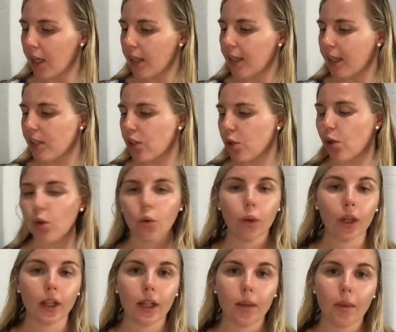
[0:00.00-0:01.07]
Let's talk
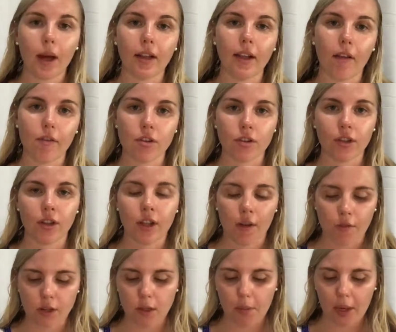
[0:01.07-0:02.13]
quickly about lavender and
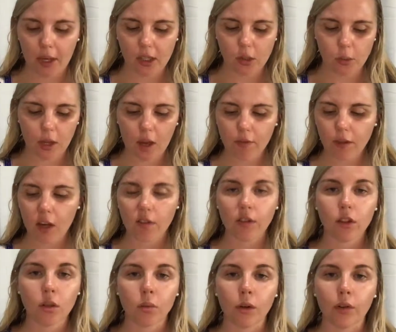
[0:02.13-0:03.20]
lavender peace. We have
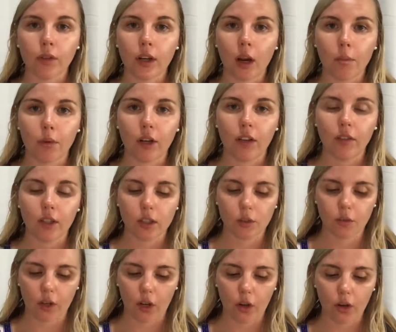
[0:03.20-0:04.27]
covered them off in our previous
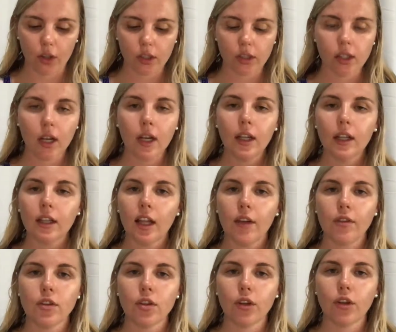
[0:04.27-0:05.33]
videos.
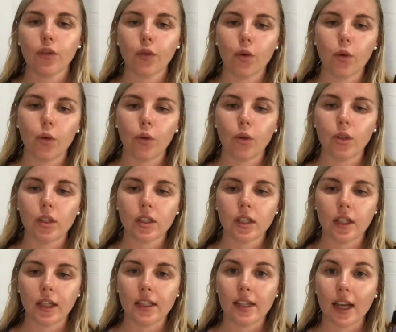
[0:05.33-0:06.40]
Lavender, of course,
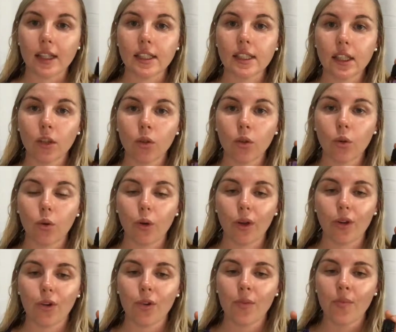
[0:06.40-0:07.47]
is our single
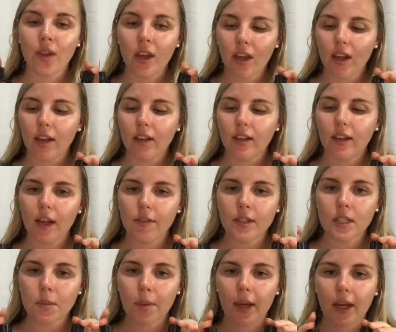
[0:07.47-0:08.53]
oil.
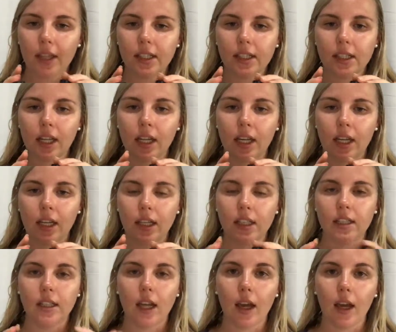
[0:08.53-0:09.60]
Lavender peace then
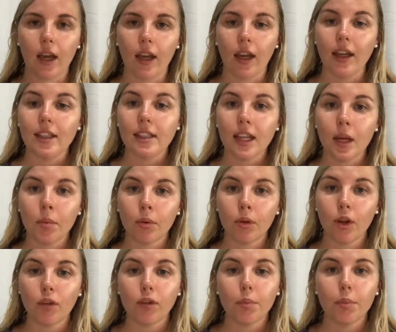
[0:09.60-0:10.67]
is an
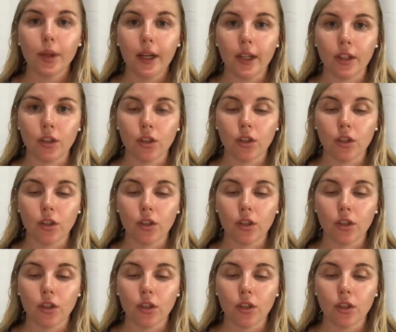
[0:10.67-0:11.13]
example of a blend.